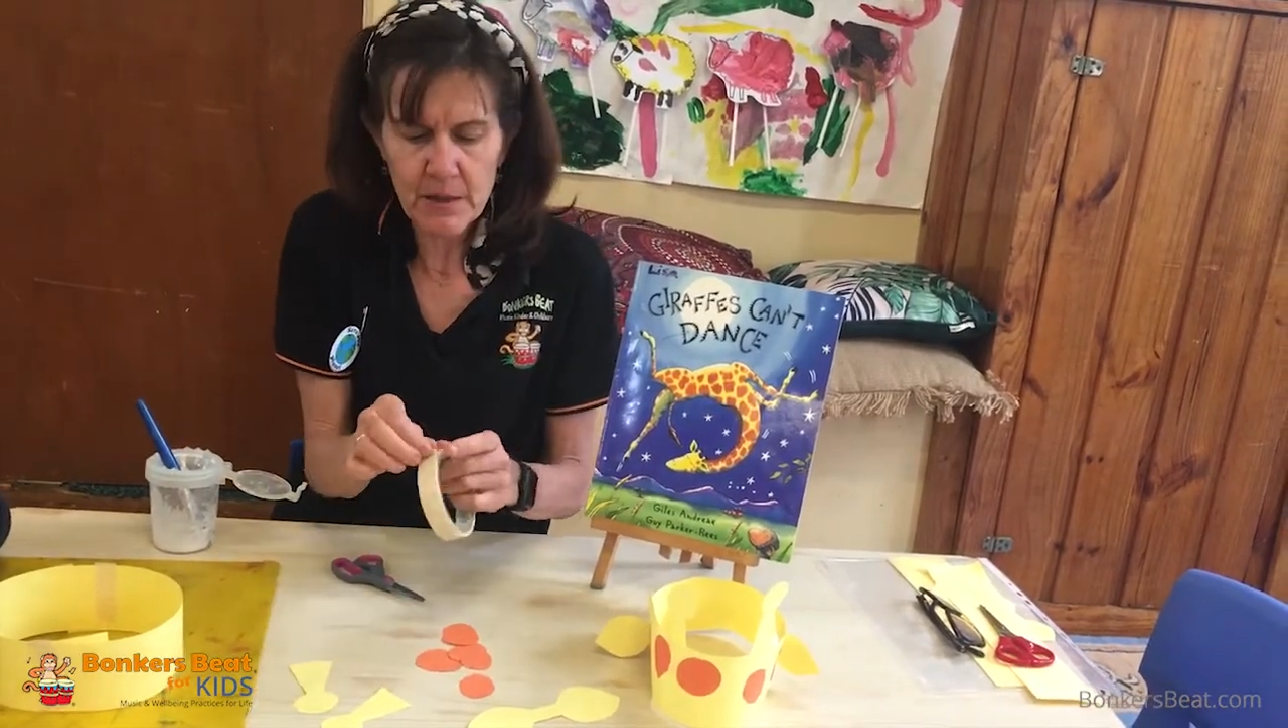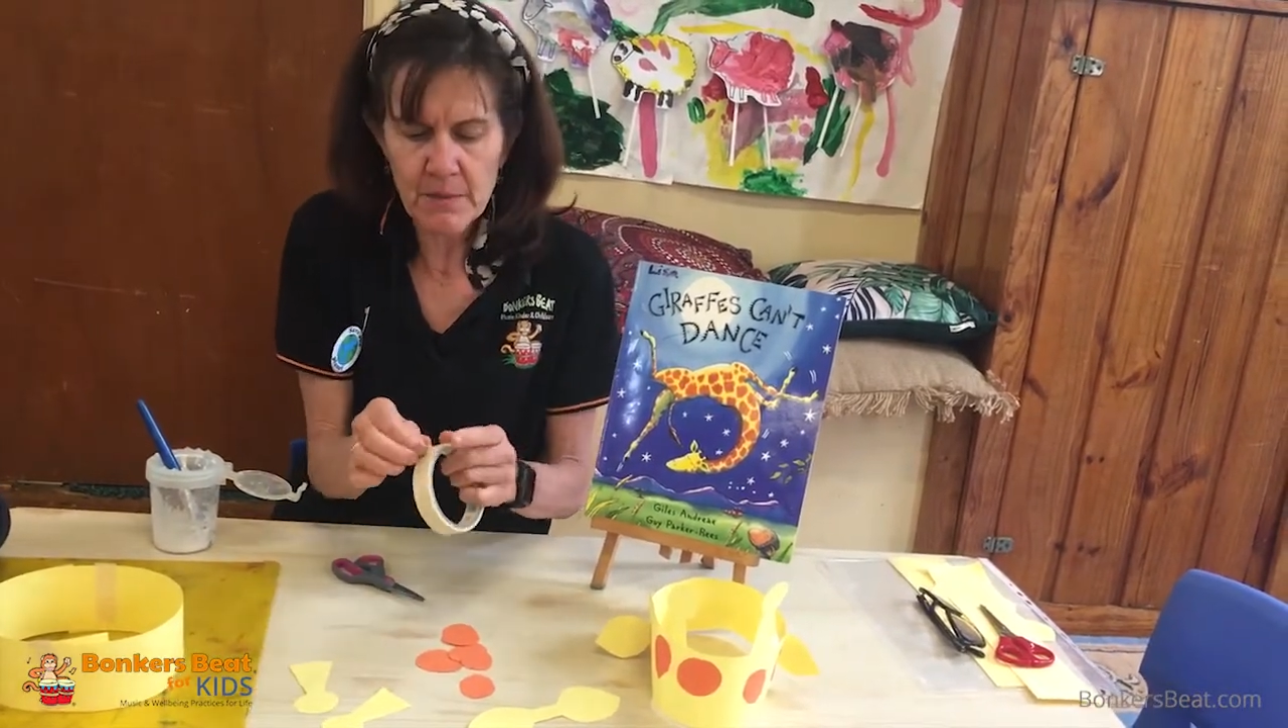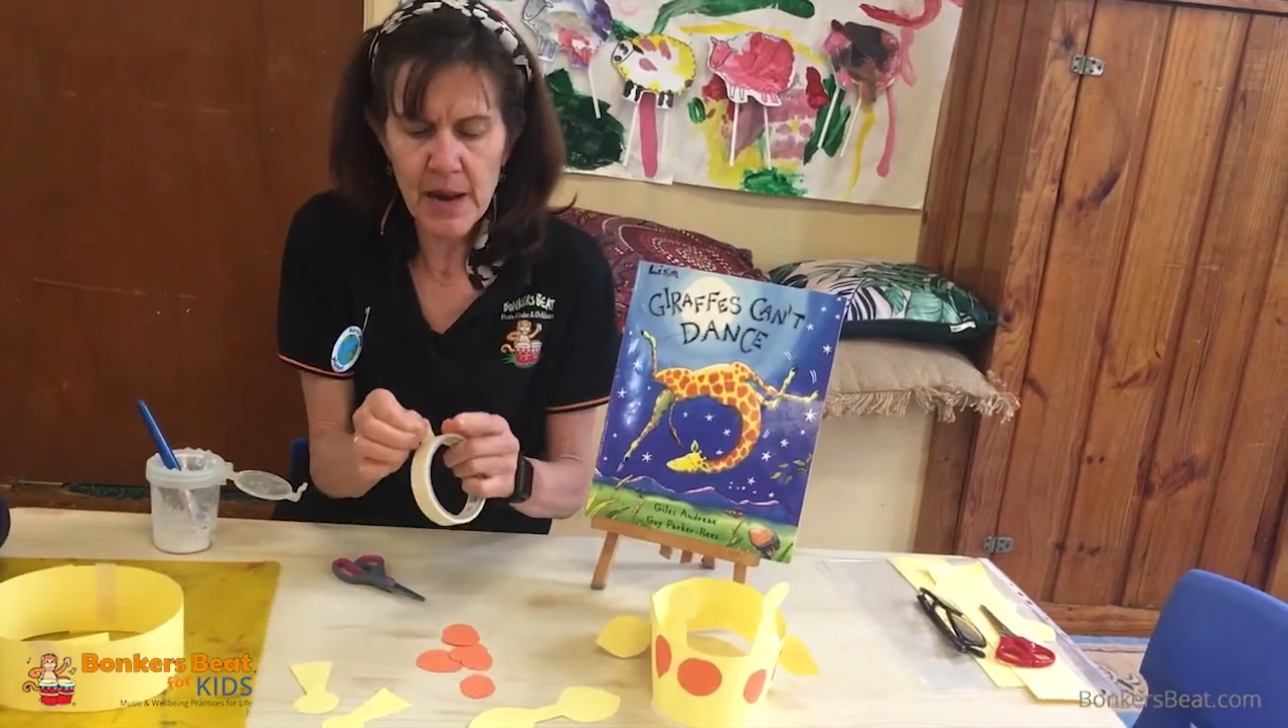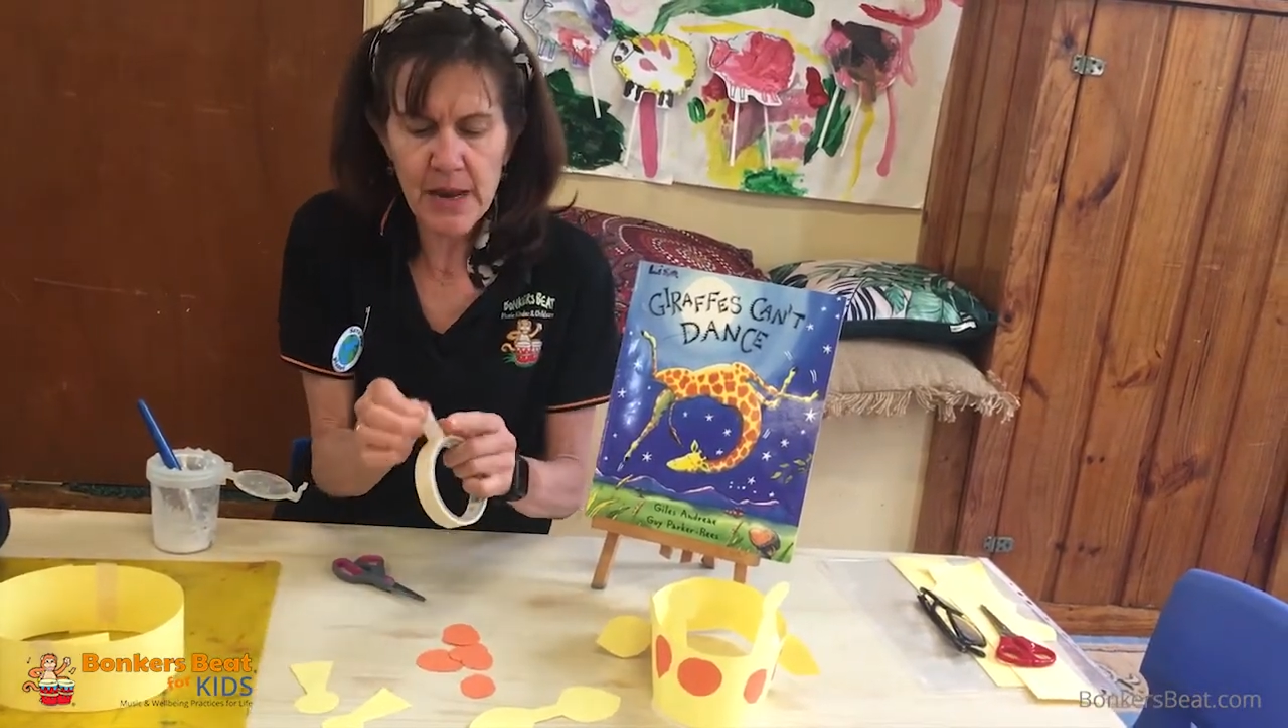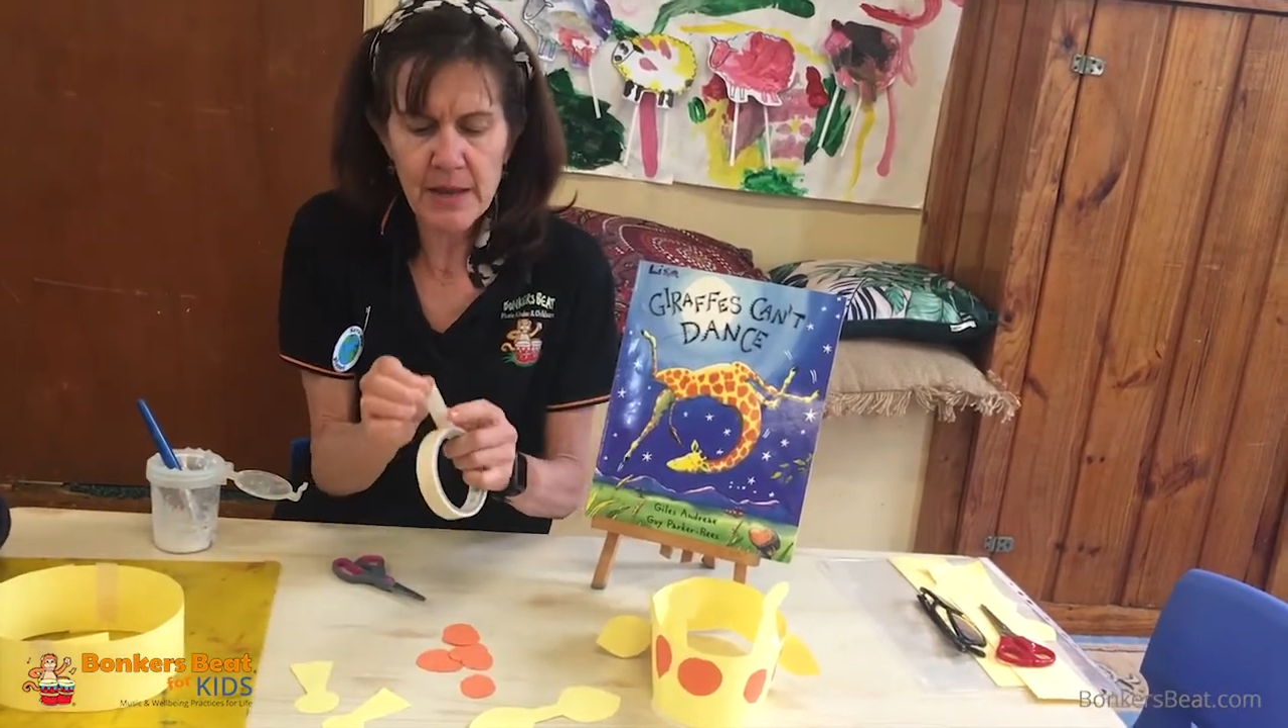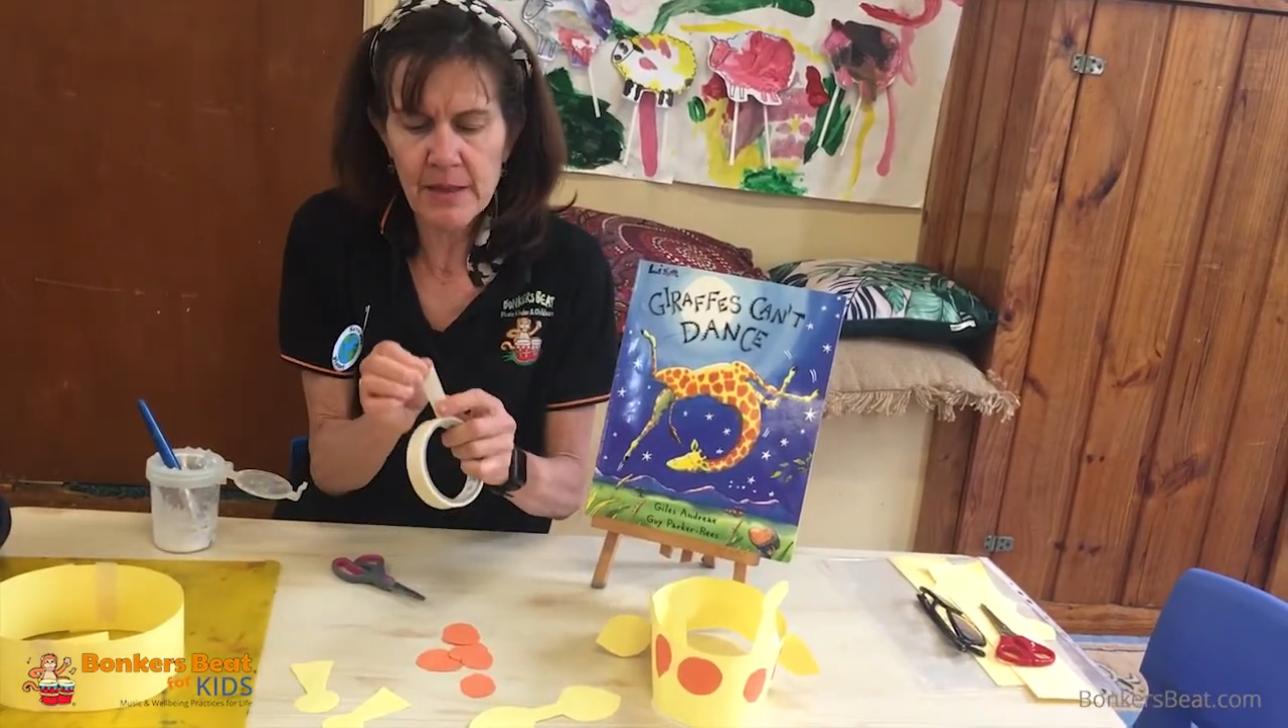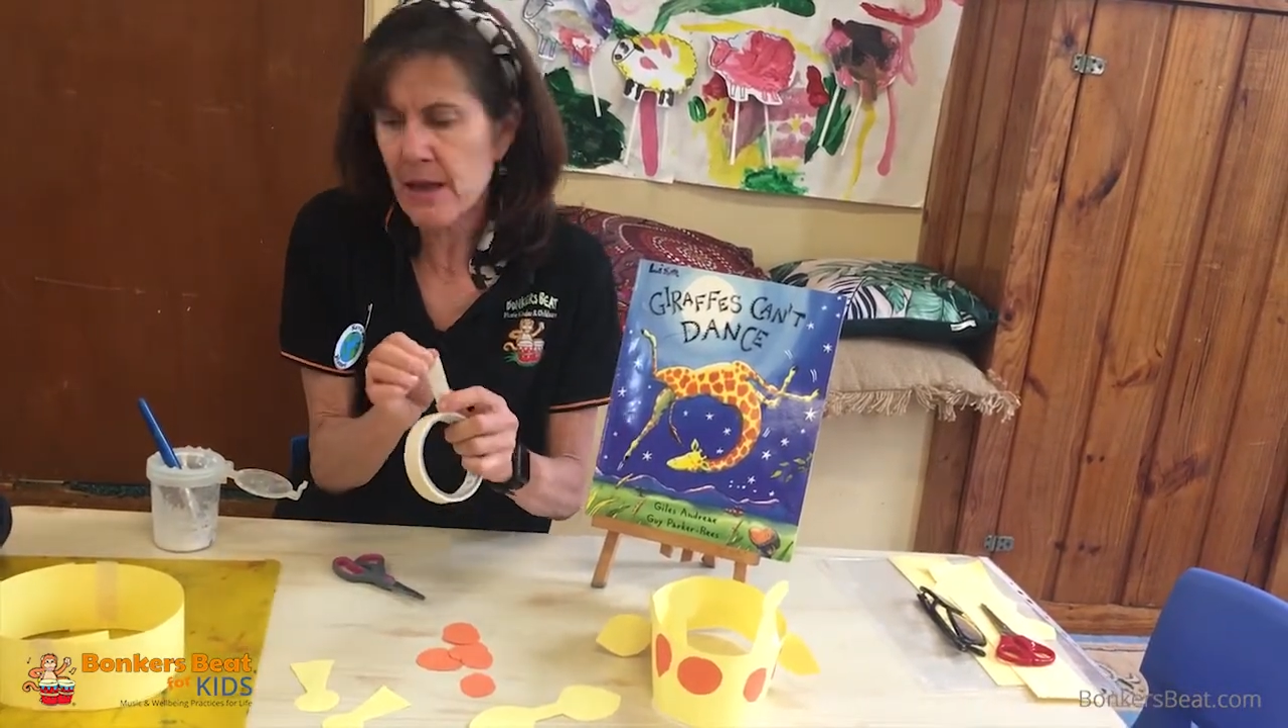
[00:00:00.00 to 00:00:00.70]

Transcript: made